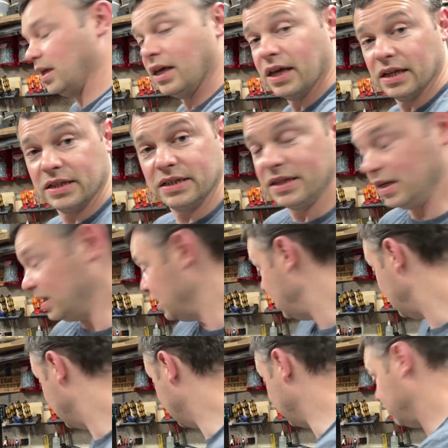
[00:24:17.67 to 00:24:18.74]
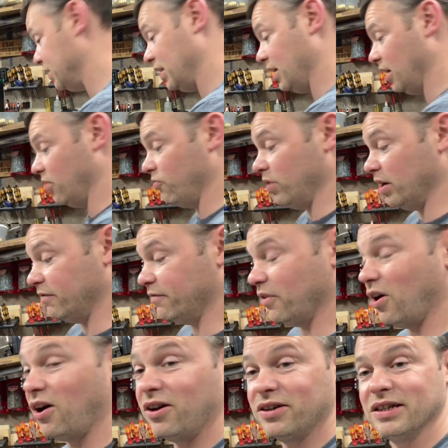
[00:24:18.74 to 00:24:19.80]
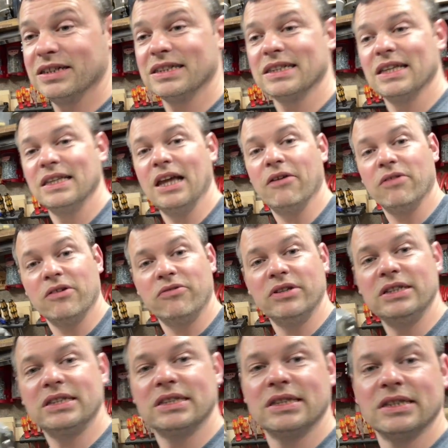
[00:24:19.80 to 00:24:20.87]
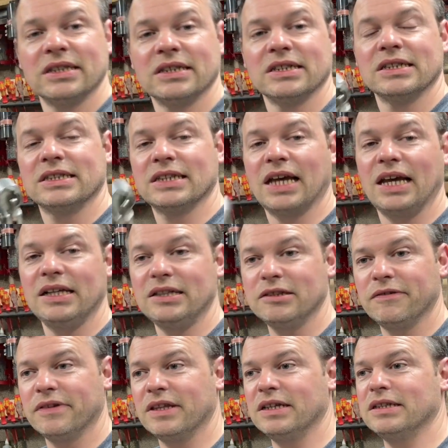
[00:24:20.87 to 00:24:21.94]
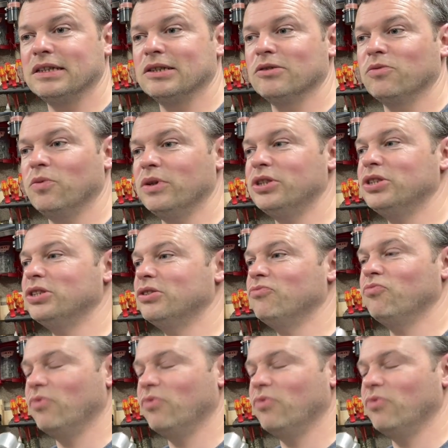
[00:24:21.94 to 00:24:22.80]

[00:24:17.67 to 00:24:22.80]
it gives you a reading for hardness. Now there is scales for this, which